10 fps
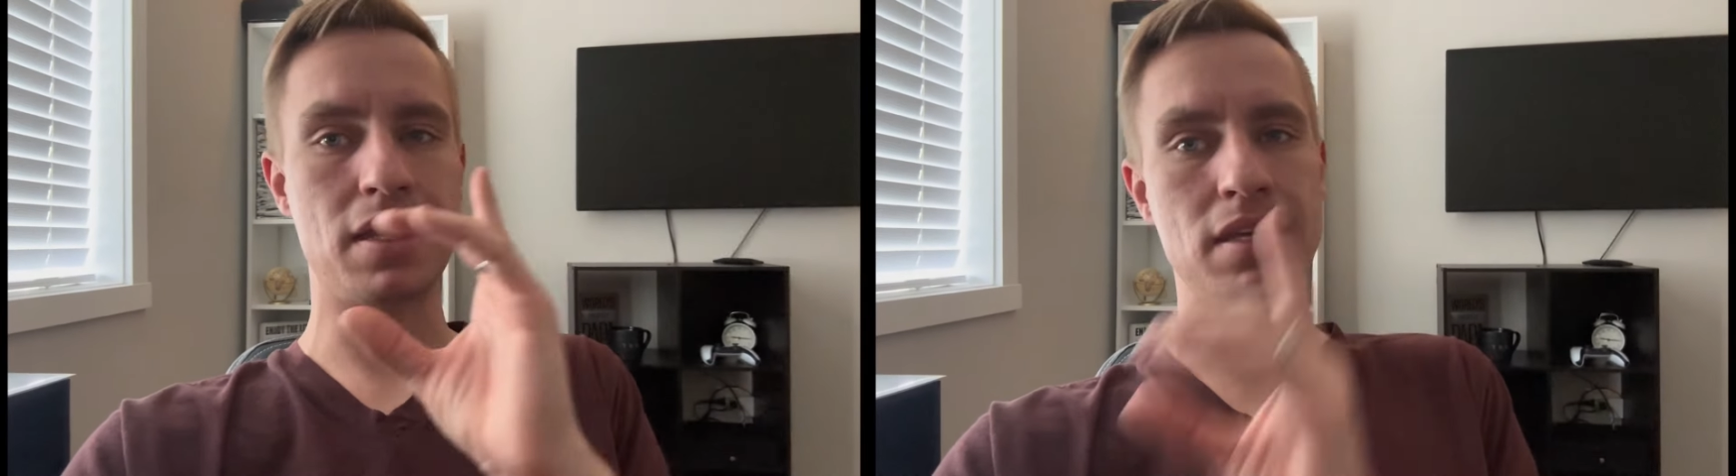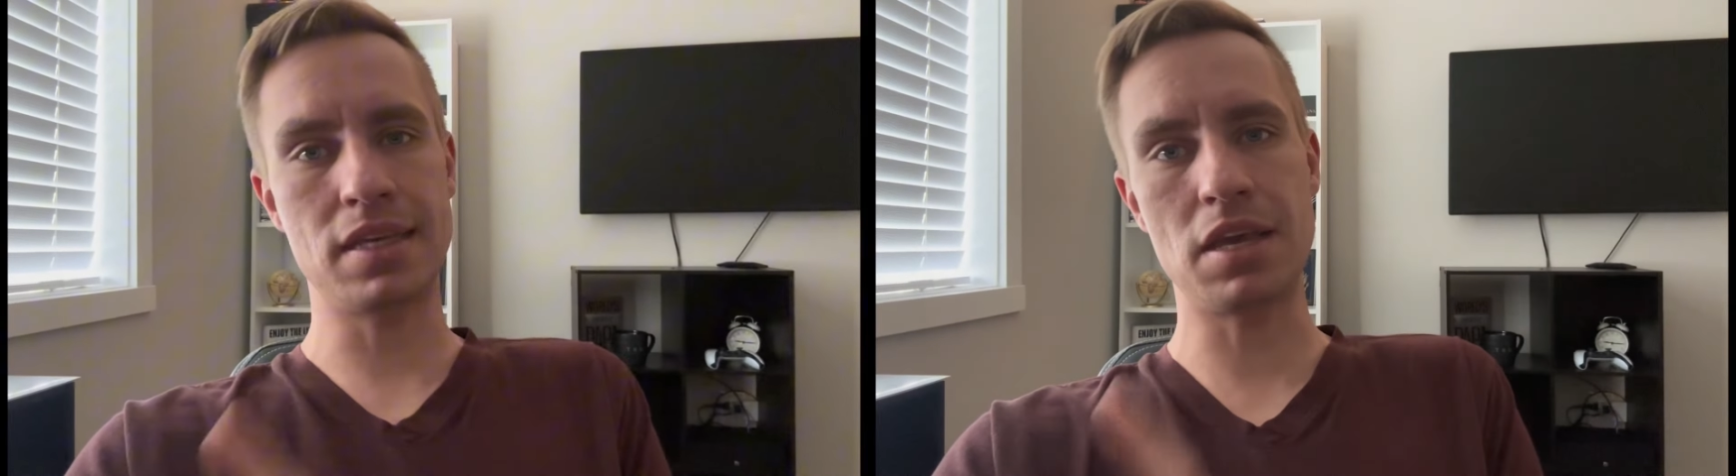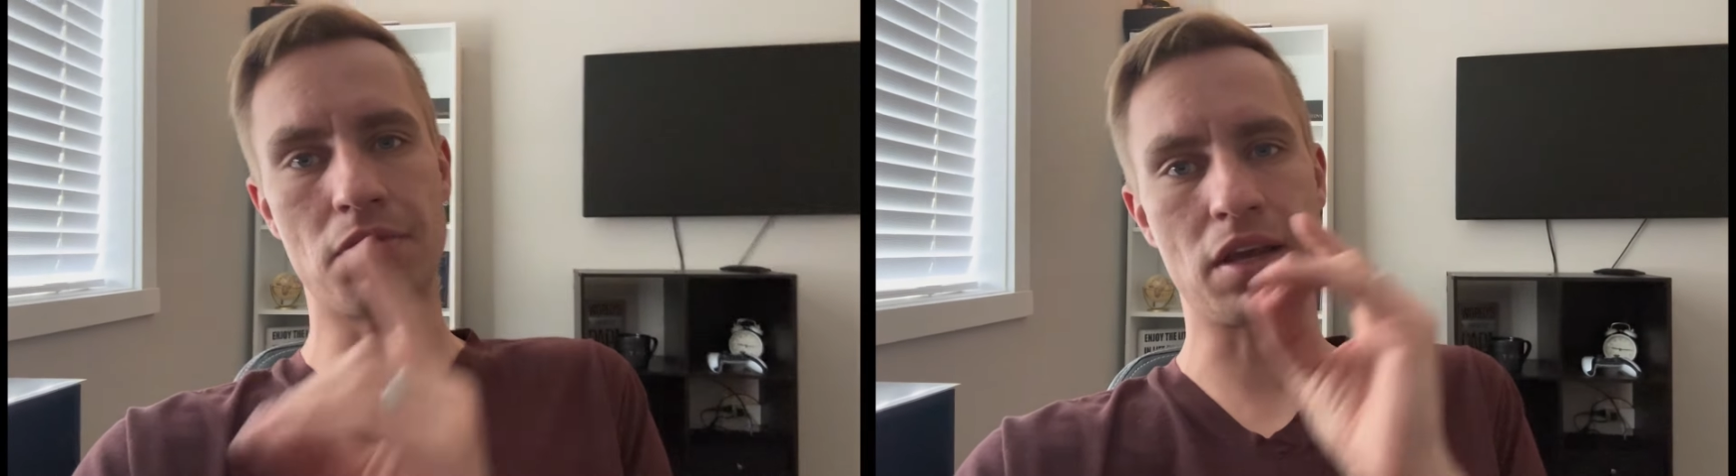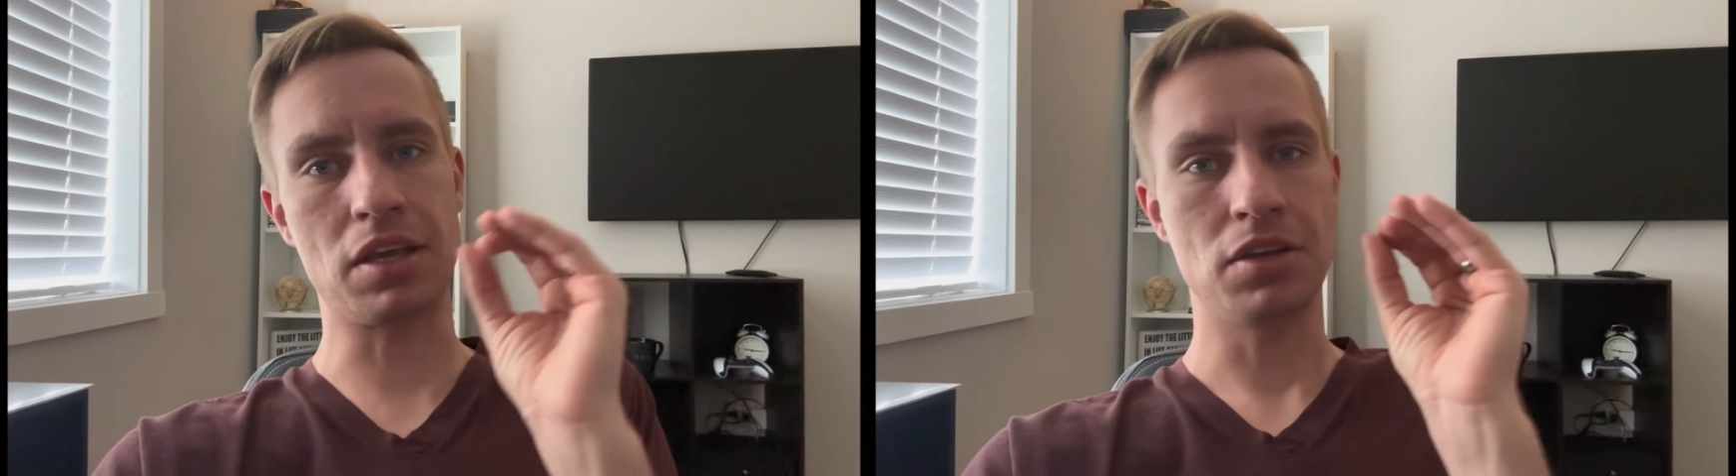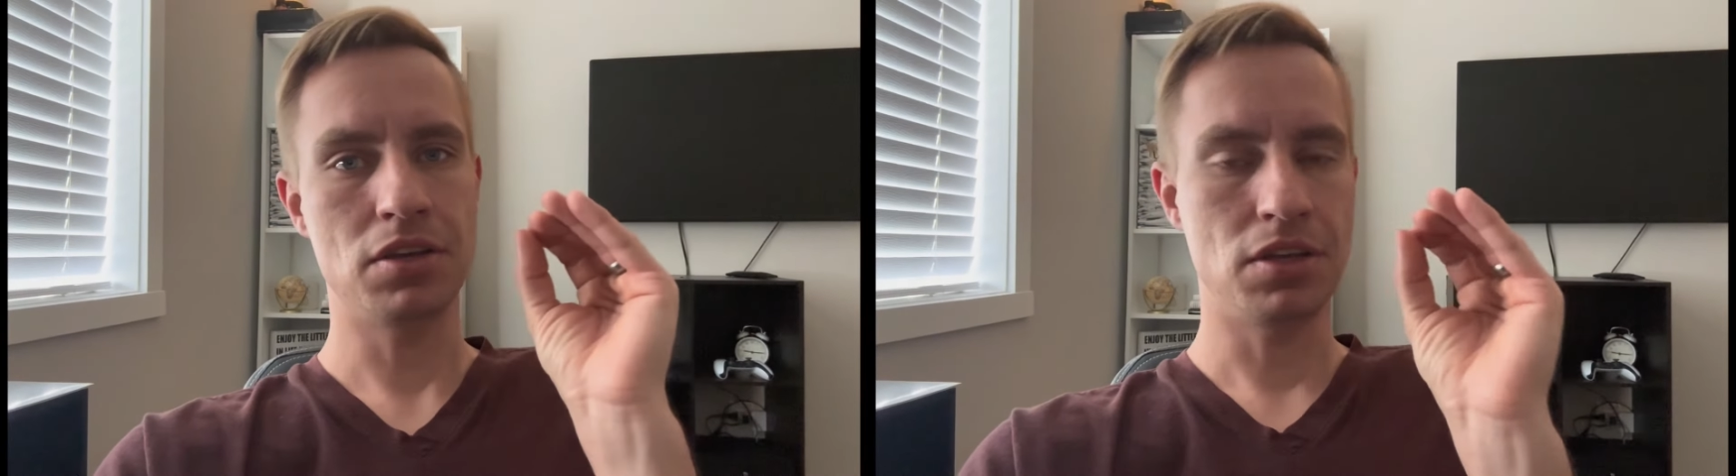
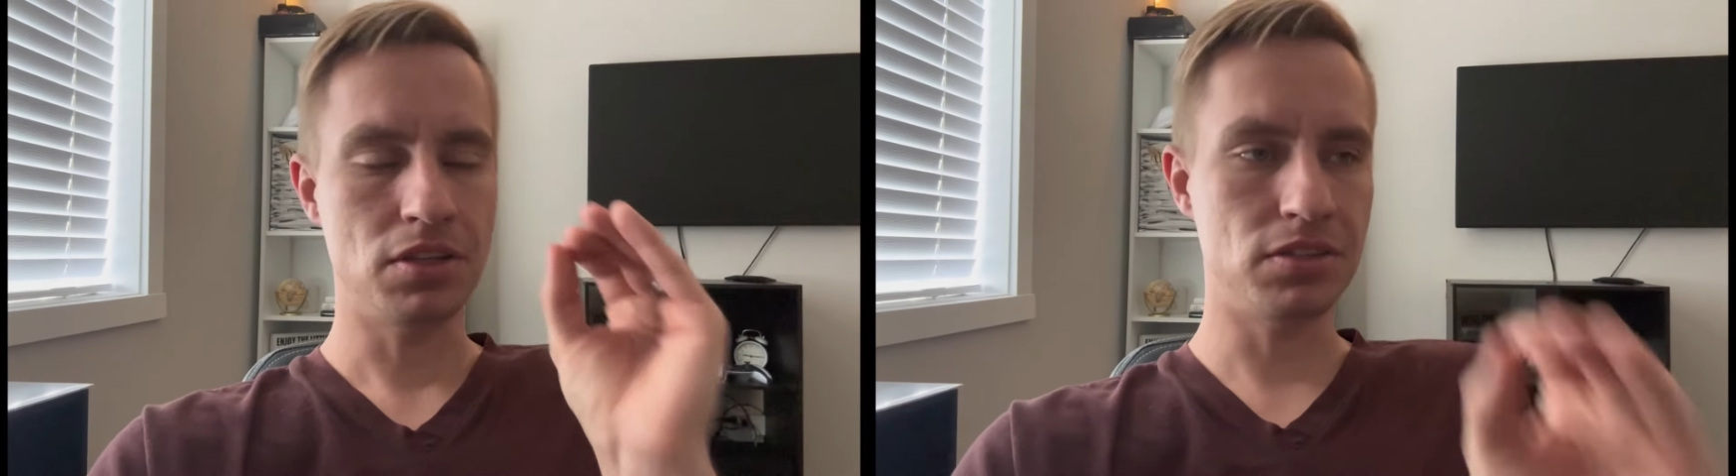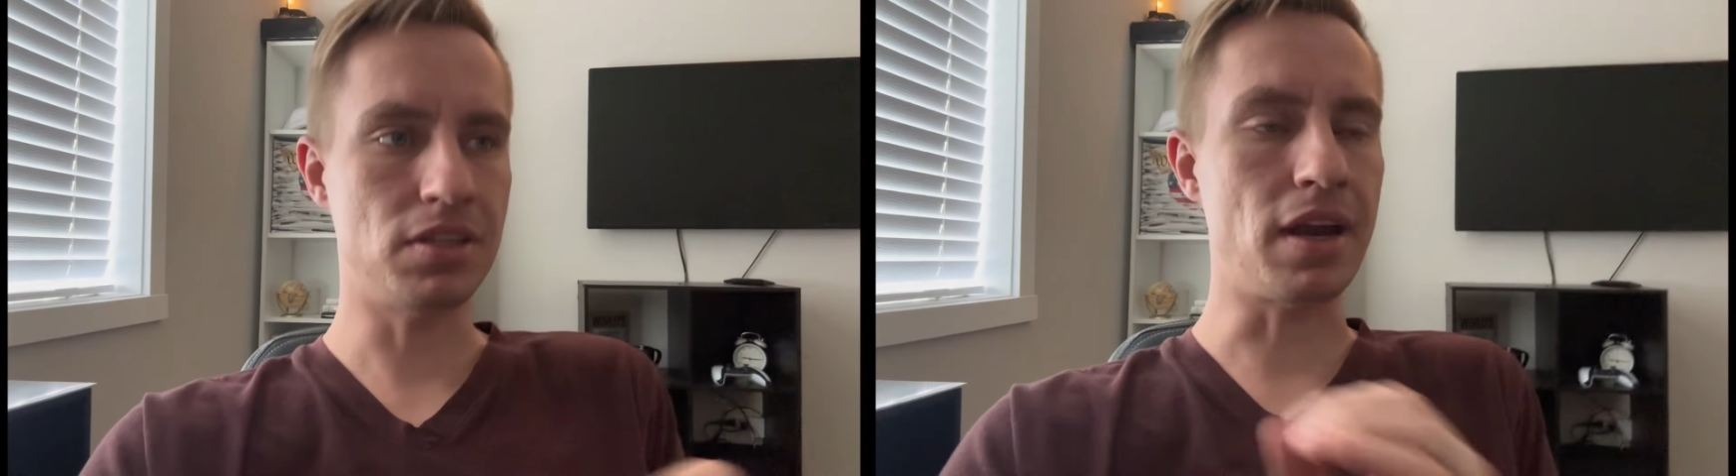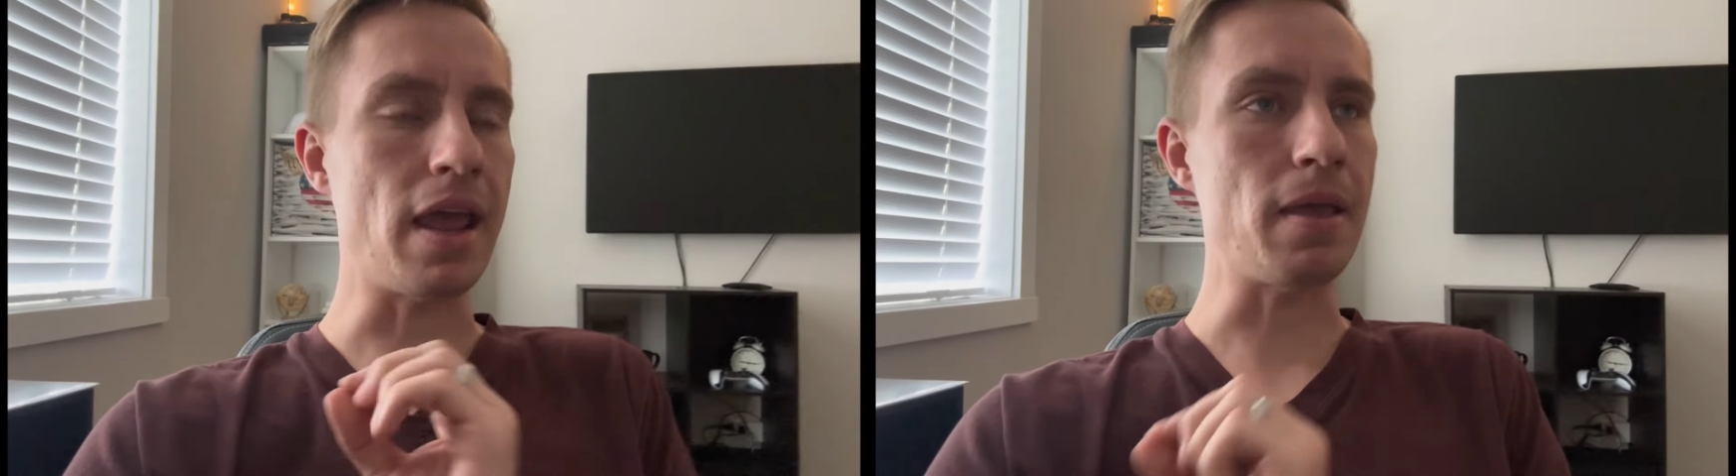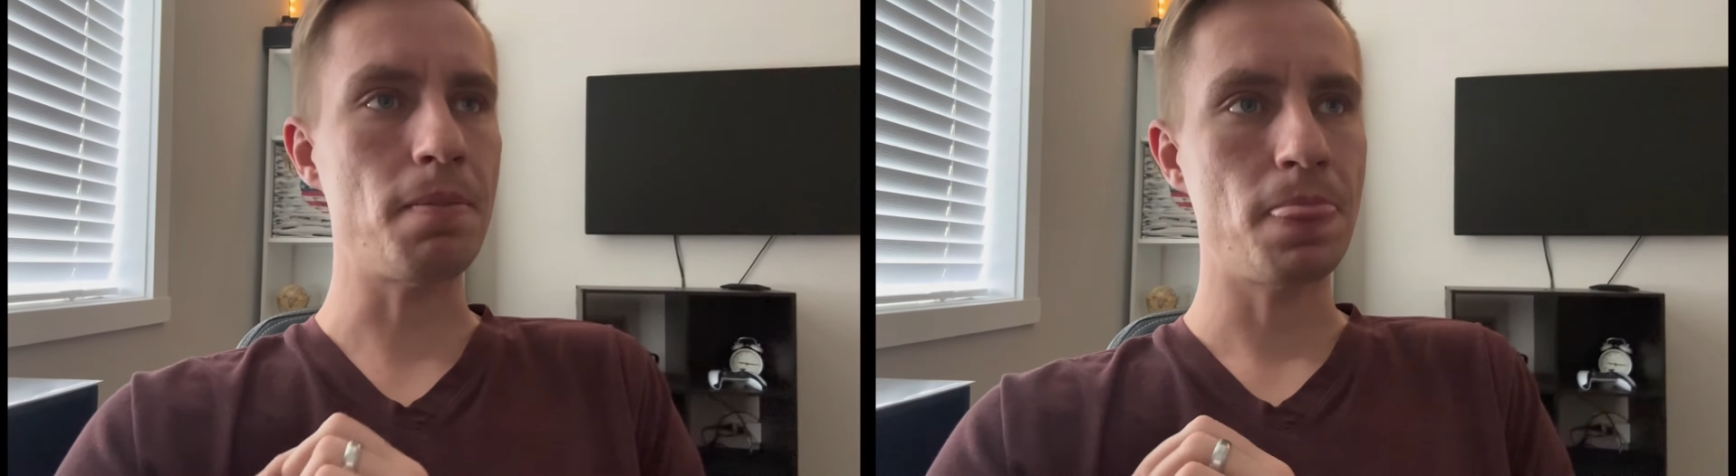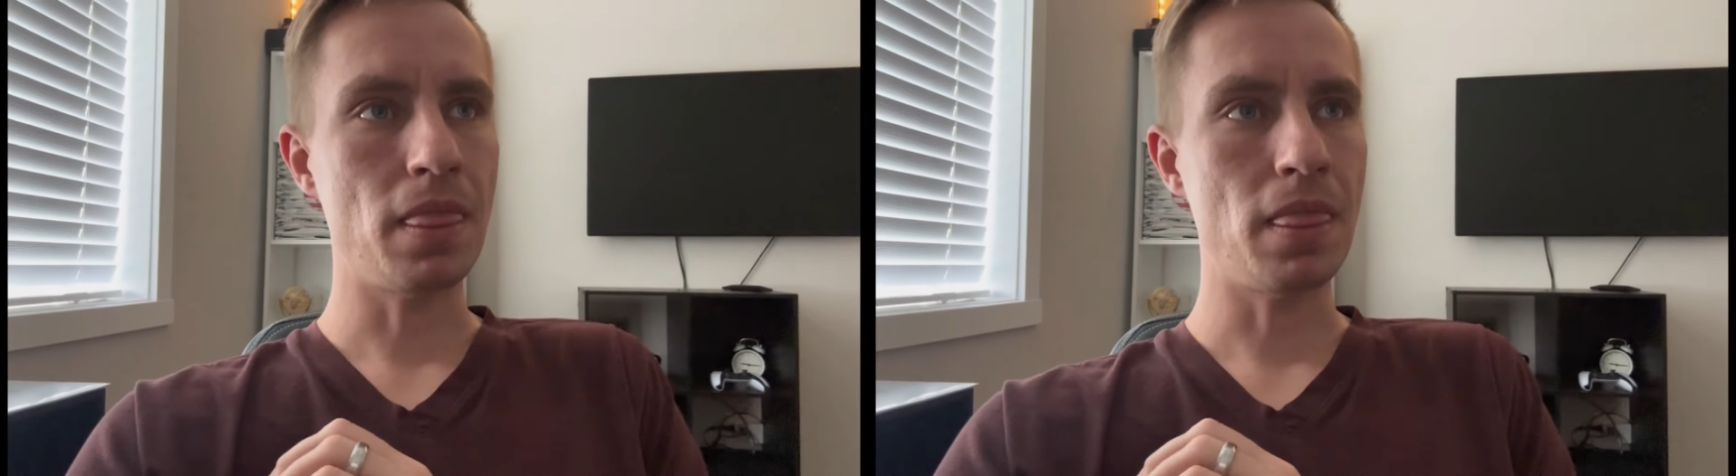hearing today?